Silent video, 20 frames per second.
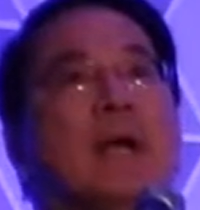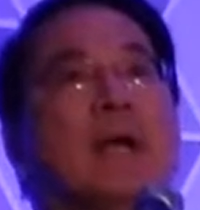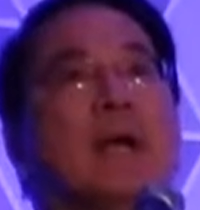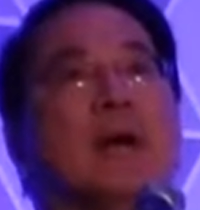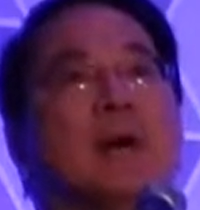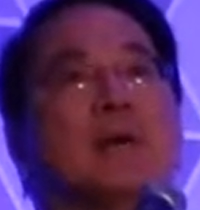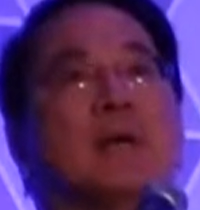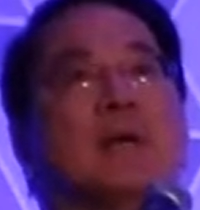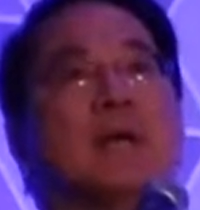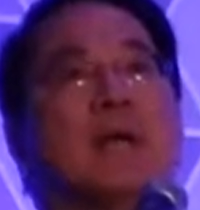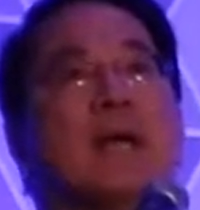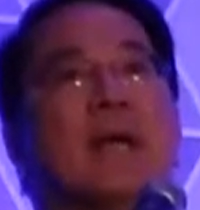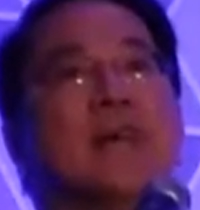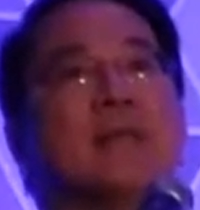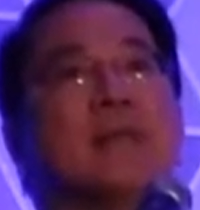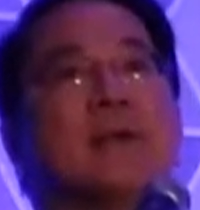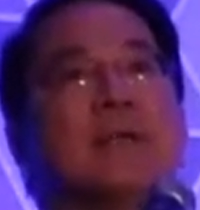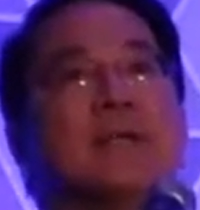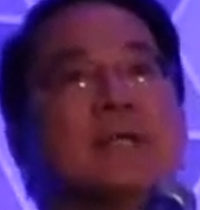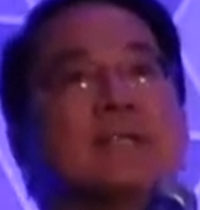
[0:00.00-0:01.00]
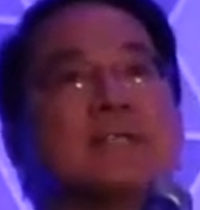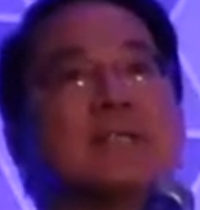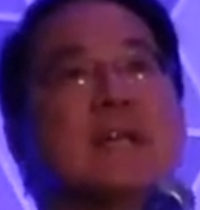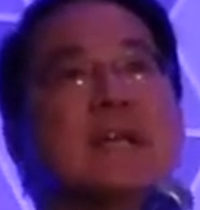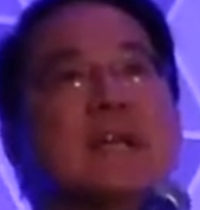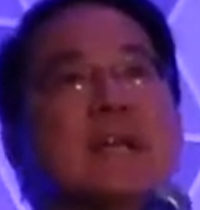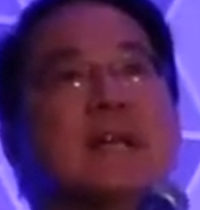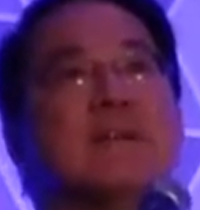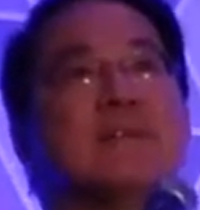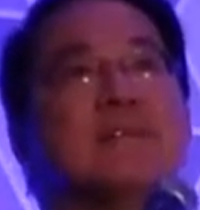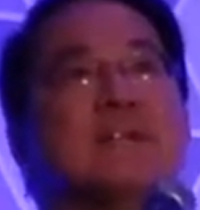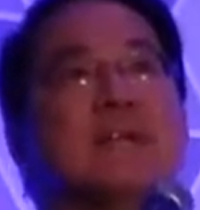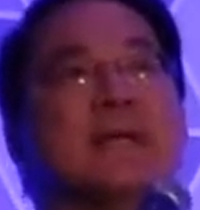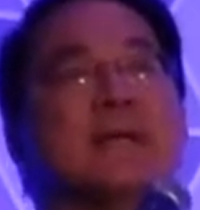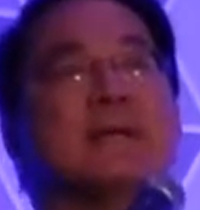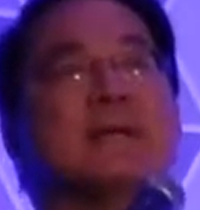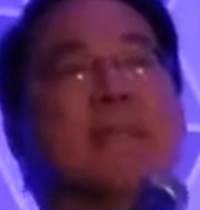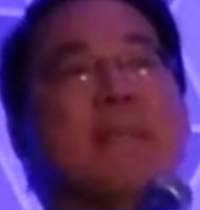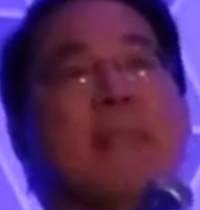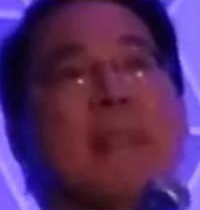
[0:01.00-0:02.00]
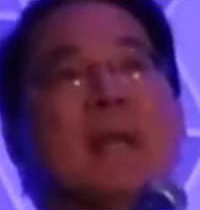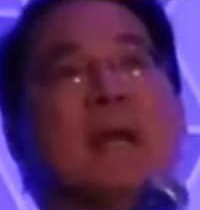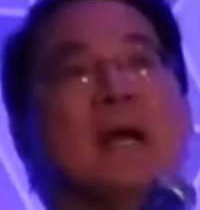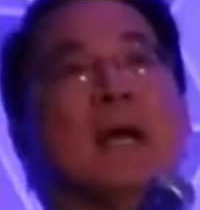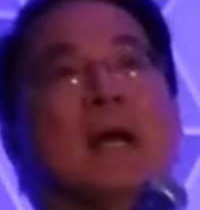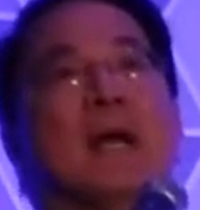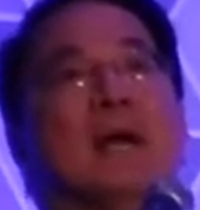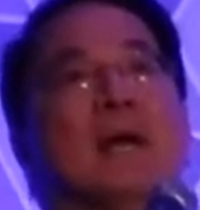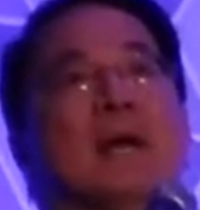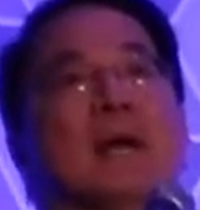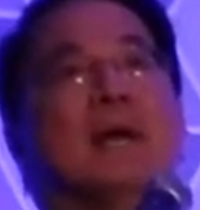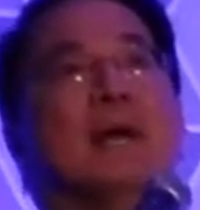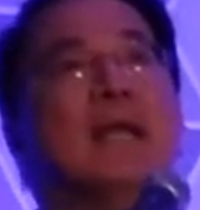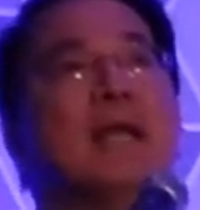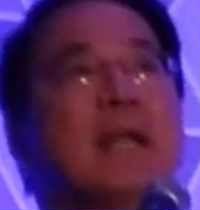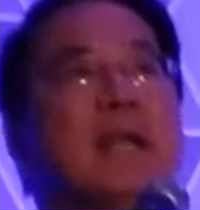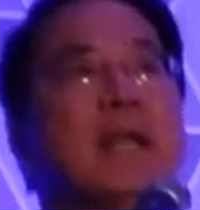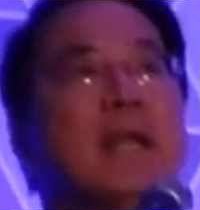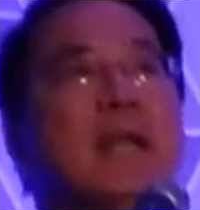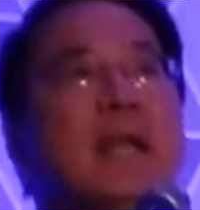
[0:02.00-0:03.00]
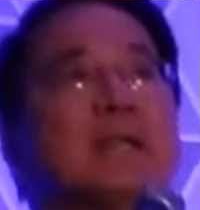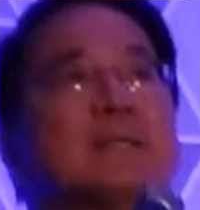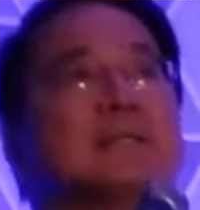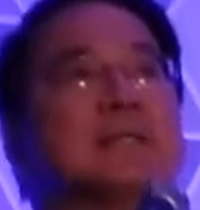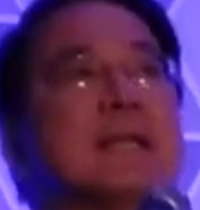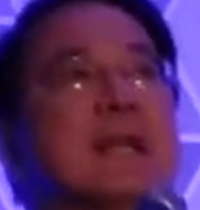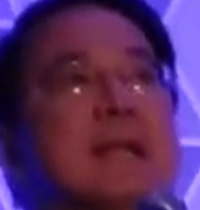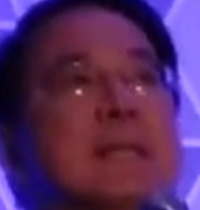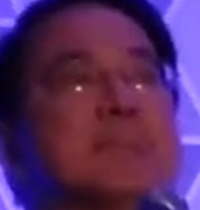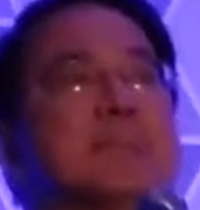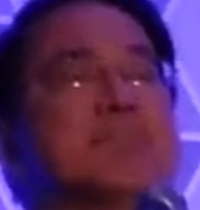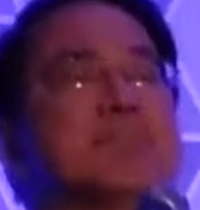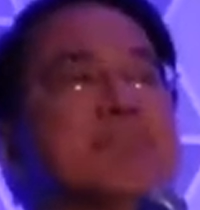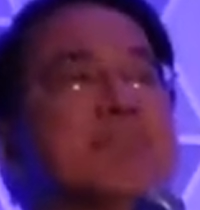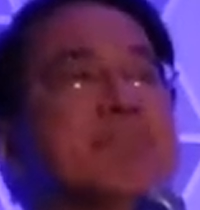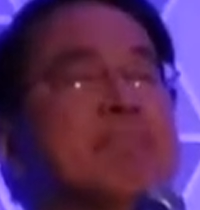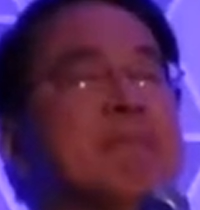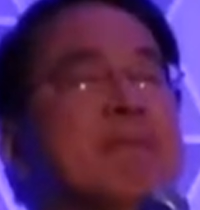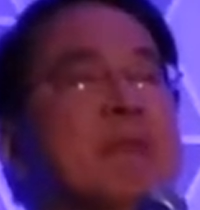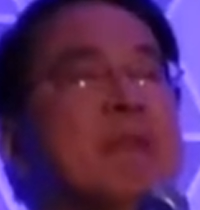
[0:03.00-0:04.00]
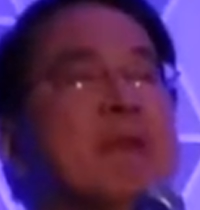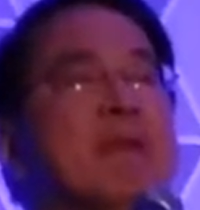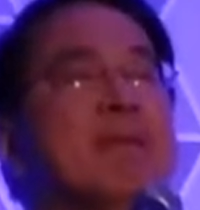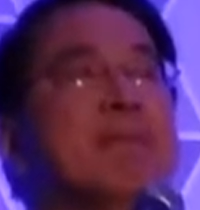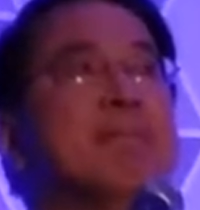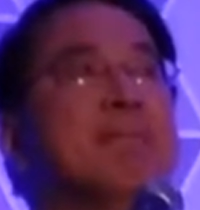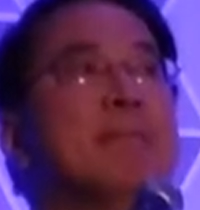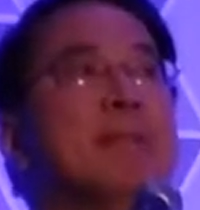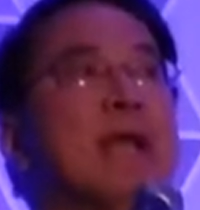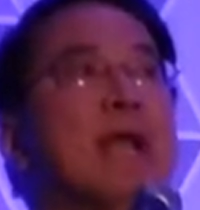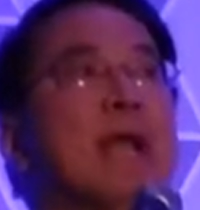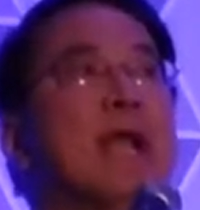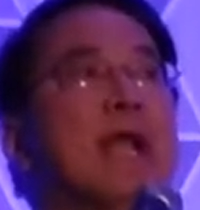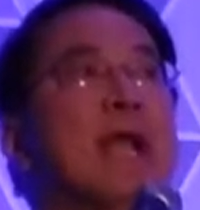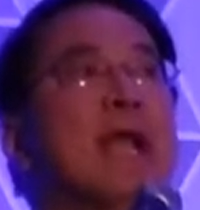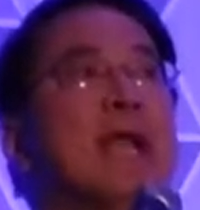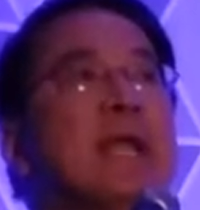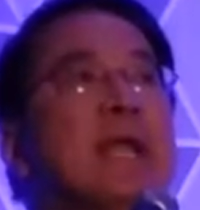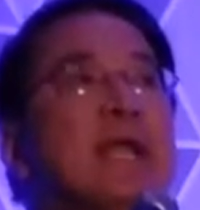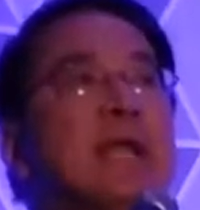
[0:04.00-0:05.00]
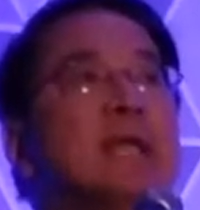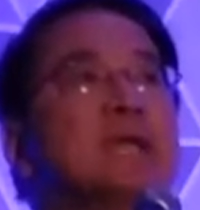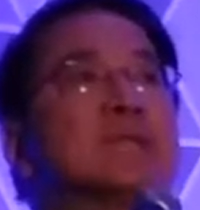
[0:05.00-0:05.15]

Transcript: by our collaborators at LifeGen uh, indicates that it